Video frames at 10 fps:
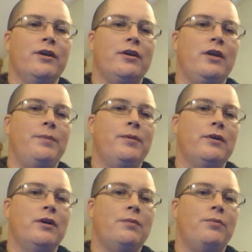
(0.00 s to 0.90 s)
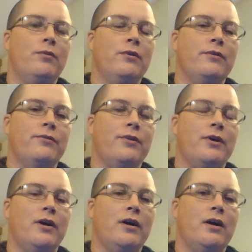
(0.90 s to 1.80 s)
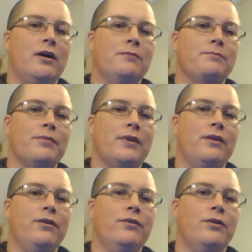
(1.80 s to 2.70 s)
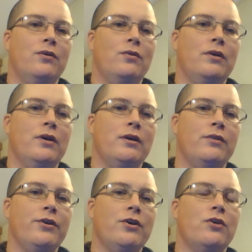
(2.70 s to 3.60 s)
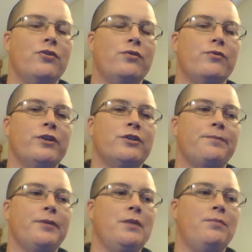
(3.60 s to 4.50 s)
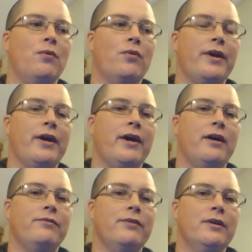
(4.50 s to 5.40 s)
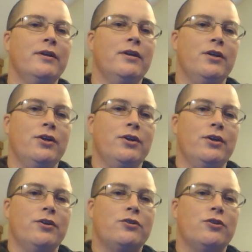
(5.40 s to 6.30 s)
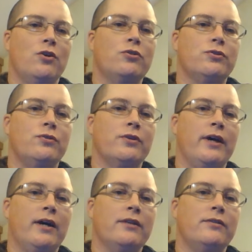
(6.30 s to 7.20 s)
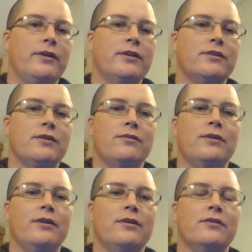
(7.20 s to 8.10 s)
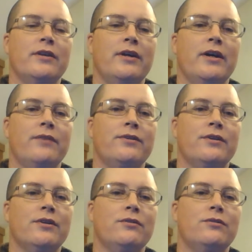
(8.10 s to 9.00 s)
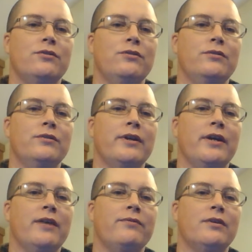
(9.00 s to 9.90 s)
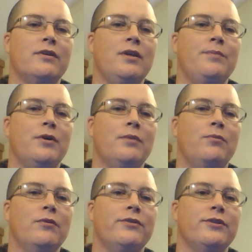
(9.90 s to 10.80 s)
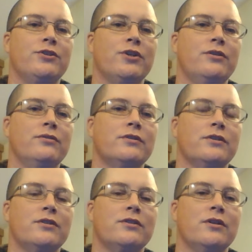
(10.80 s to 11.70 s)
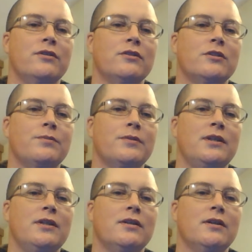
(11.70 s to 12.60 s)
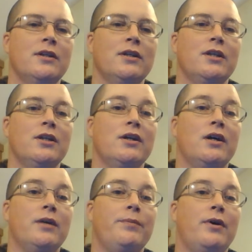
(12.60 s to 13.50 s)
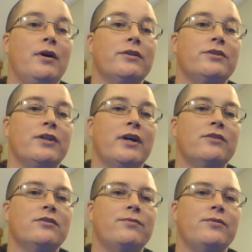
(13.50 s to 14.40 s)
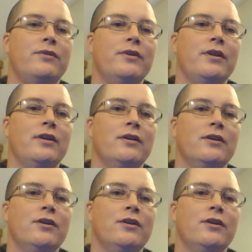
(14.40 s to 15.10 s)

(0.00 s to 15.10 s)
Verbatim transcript: keeping up with um, you know, the other rich people. They have social gatherings and things that they have to go to and they have to keep up with the Joneses, so to speak. I apologize if there are any